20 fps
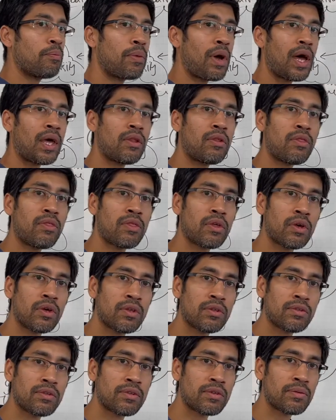
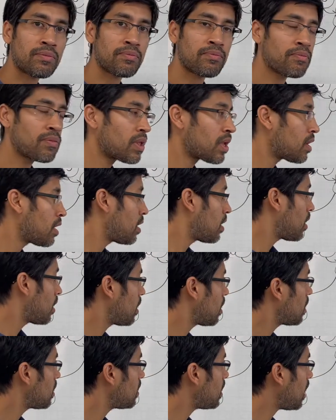panthers.
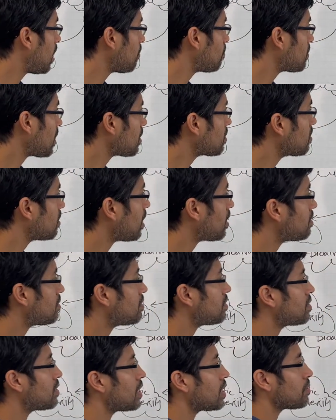Yeah, that's nice,
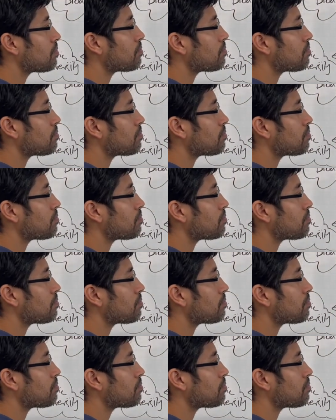isn't it?